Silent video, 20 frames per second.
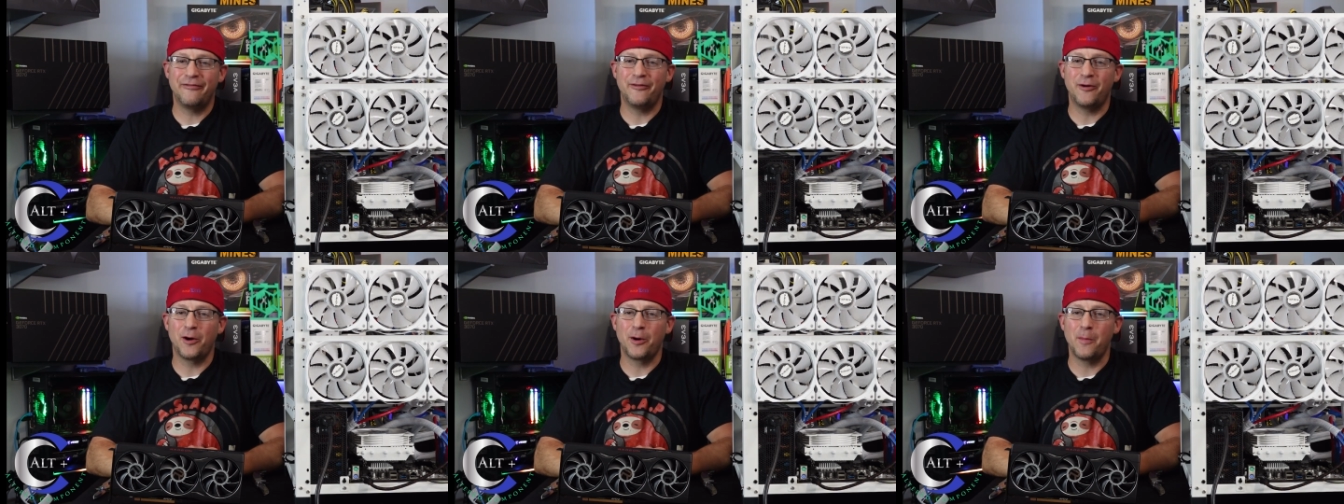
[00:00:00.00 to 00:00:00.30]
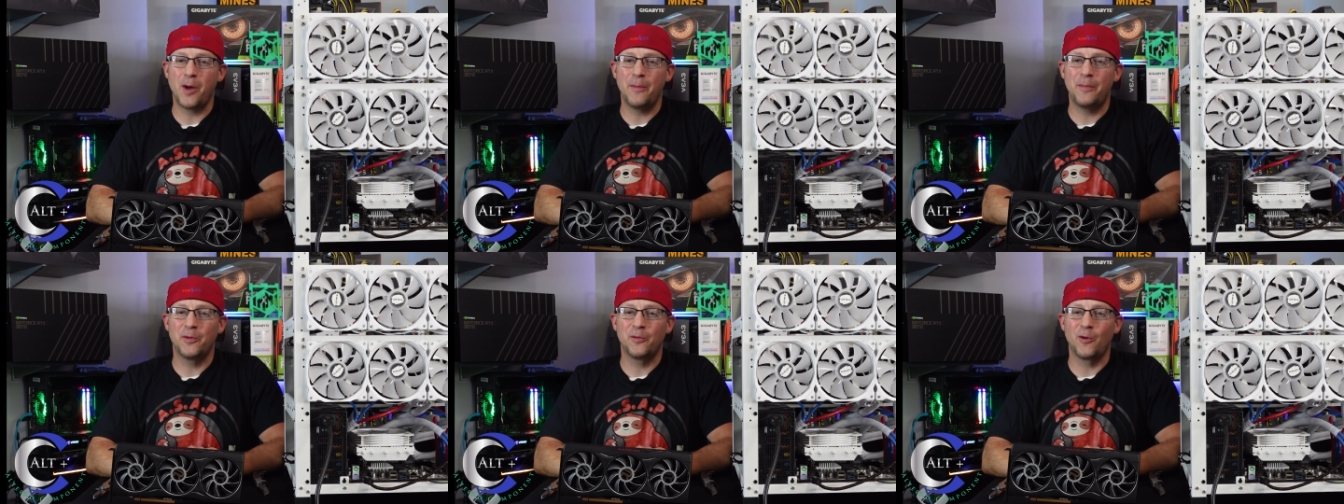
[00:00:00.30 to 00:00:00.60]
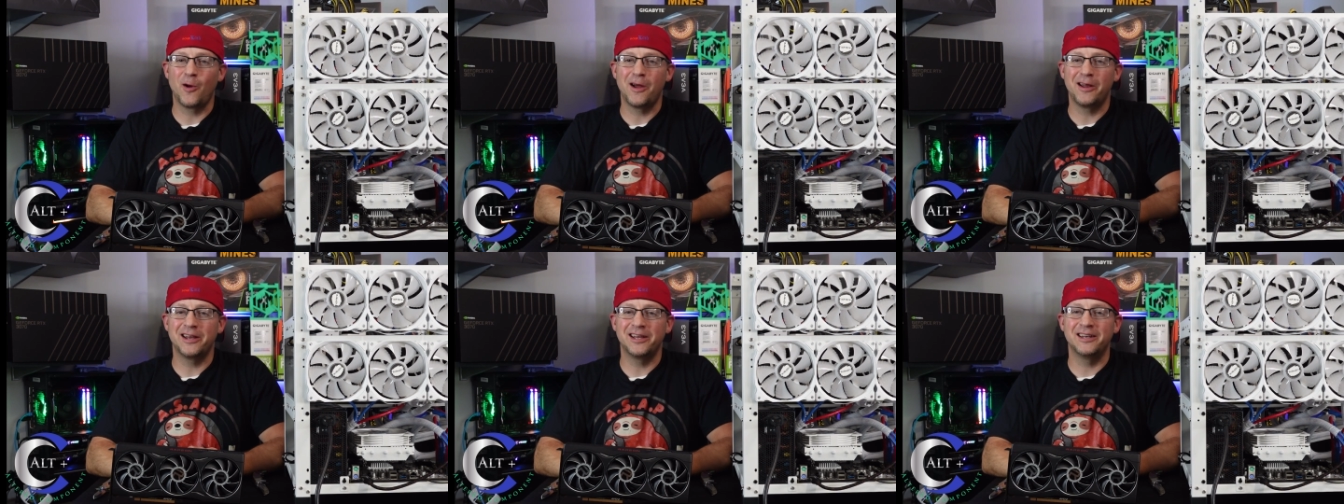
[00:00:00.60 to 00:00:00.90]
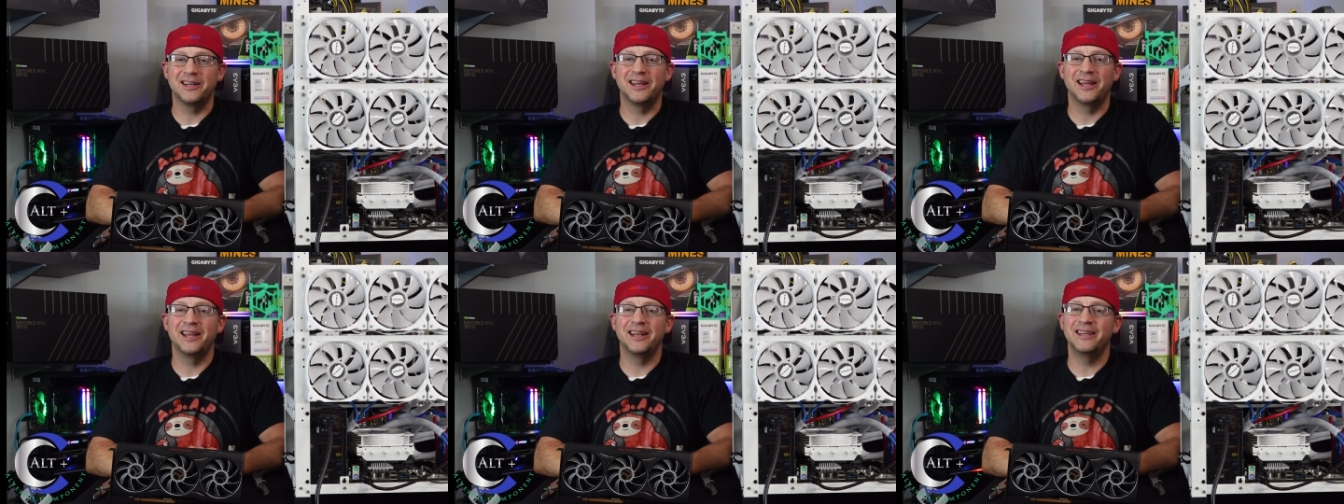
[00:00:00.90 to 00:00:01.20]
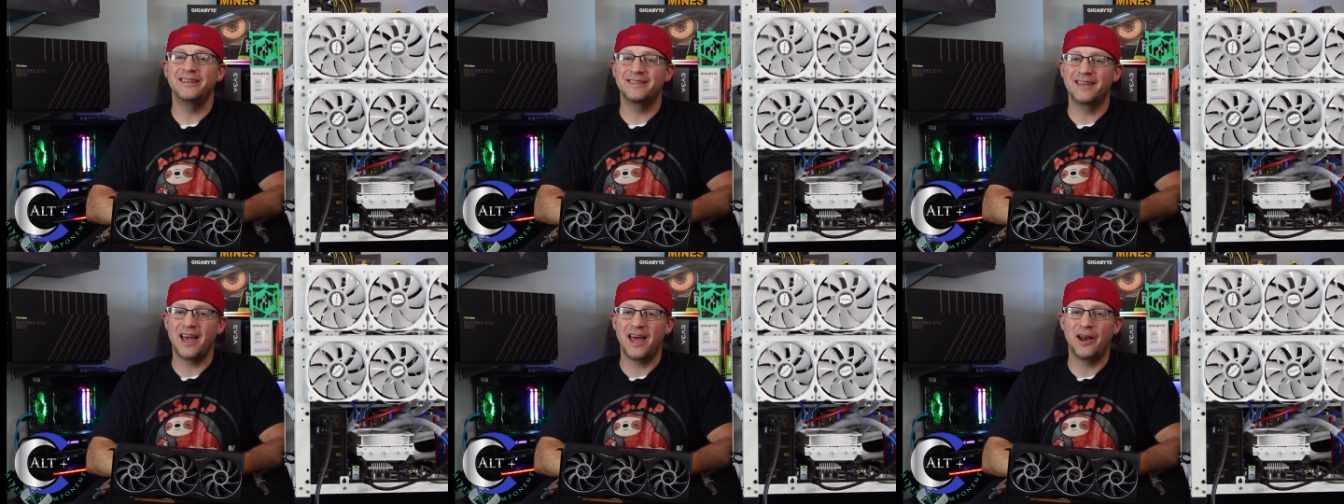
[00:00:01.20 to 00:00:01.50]
farm up and running and
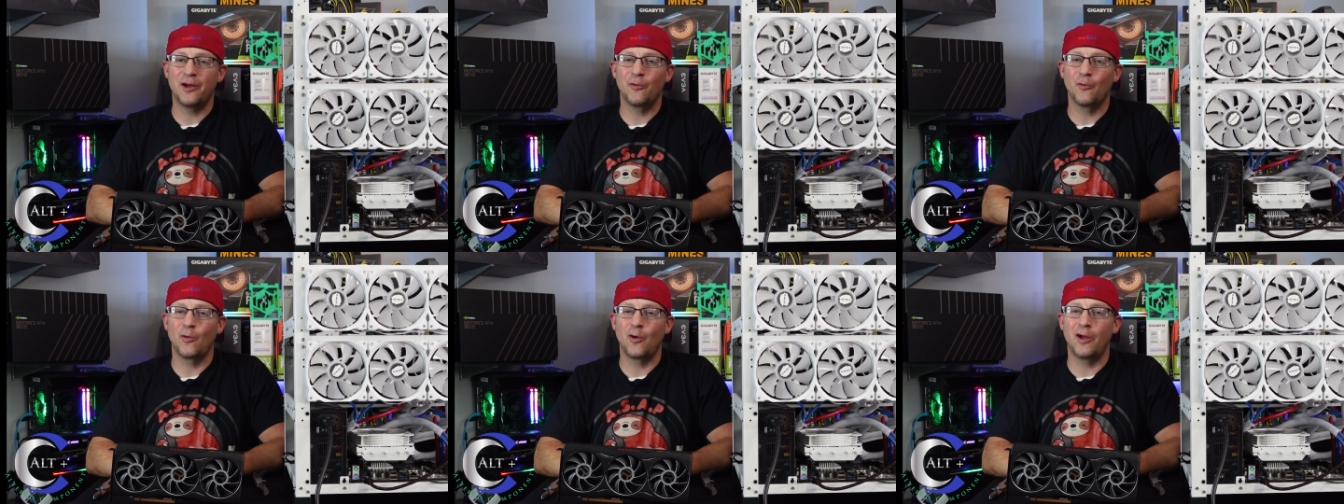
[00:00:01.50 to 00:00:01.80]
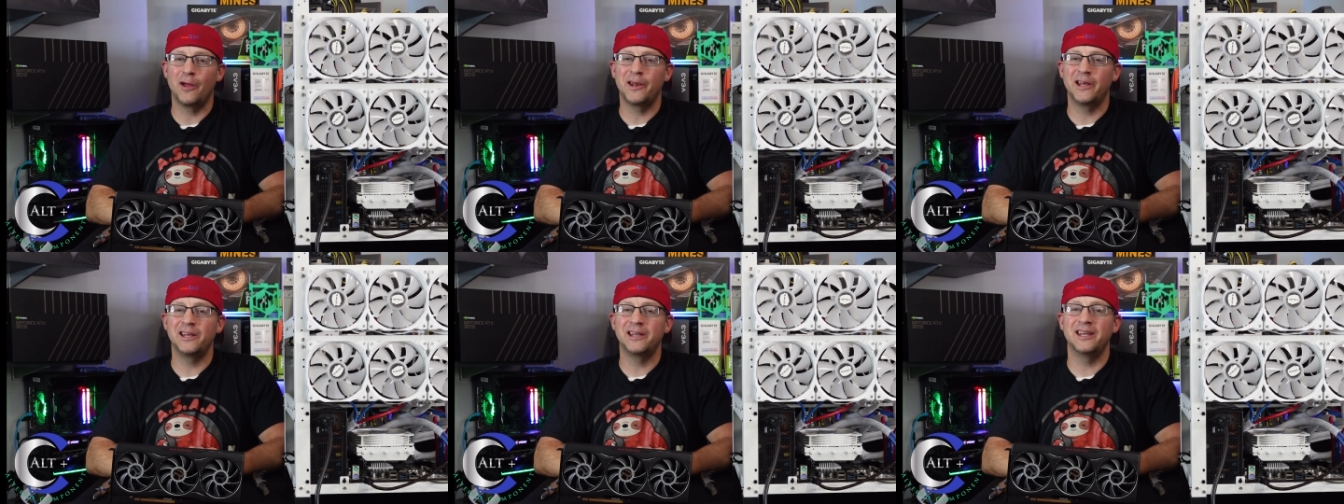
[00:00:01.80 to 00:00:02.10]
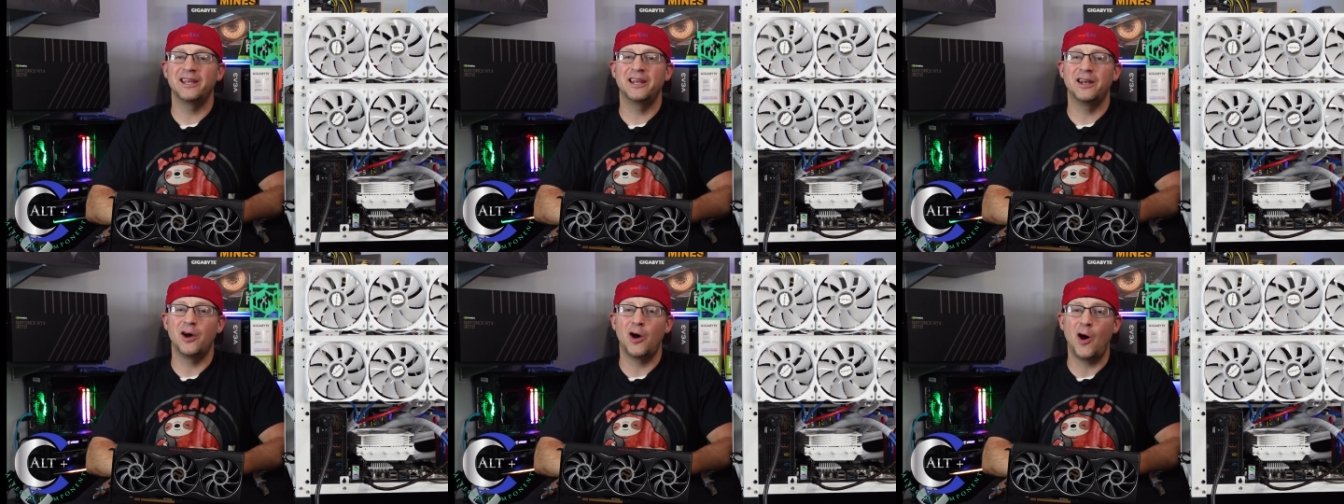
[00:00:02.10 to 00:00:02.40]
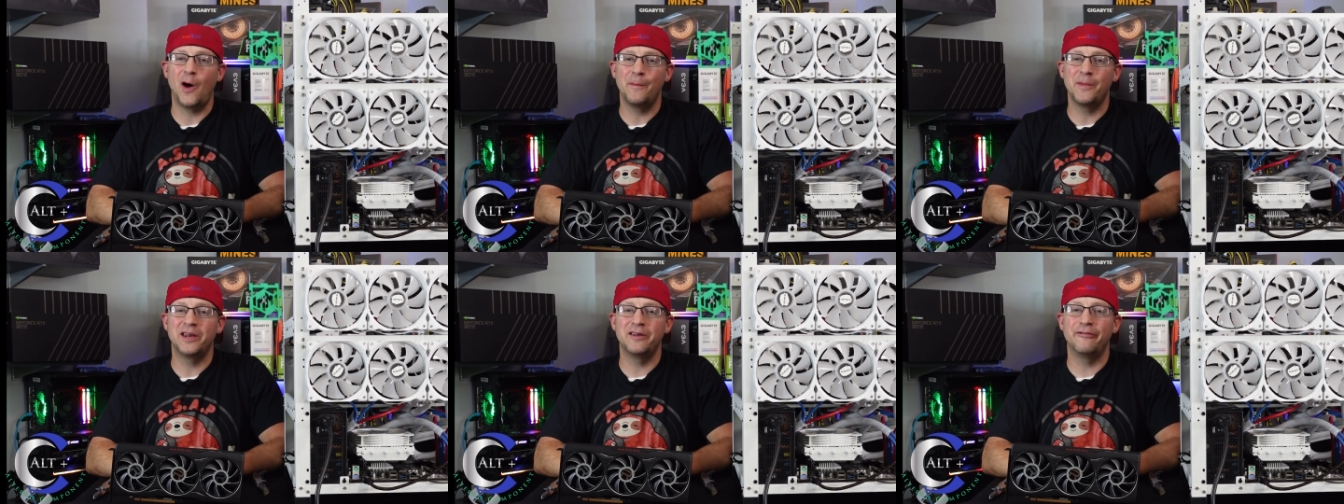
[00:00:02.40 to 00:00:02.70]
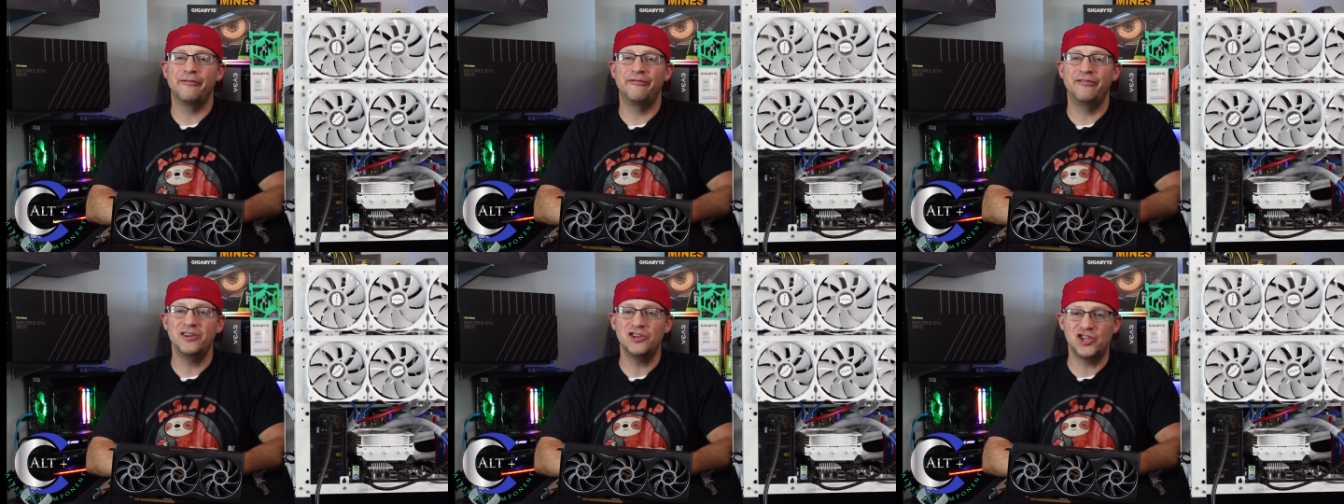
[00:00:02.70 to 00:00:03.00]
he's got it running and humming
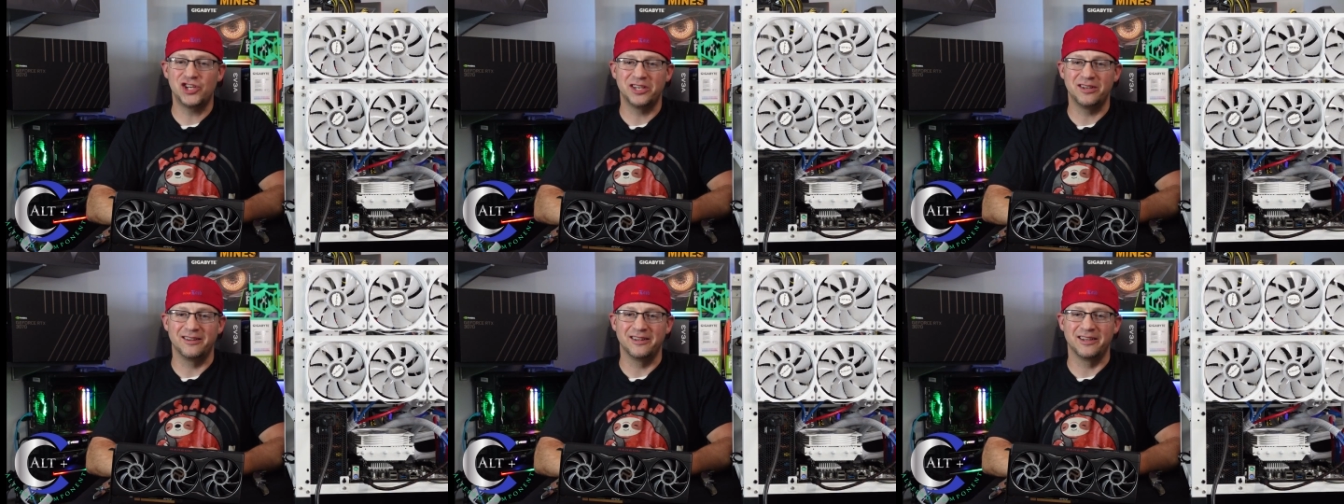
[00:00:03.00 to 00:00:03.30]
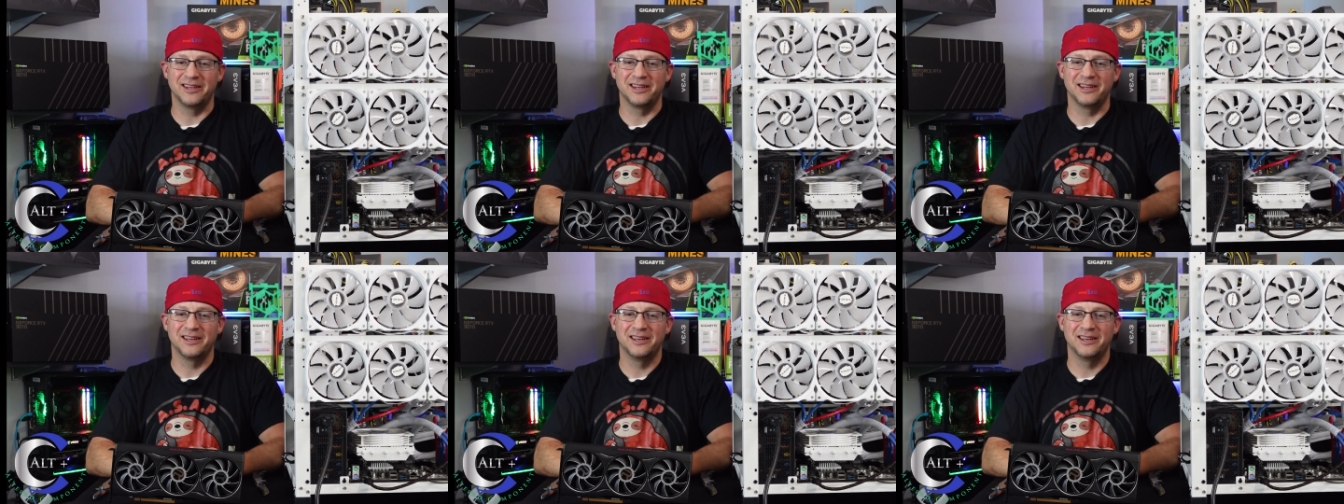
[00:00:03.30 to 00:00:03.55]
efficiently.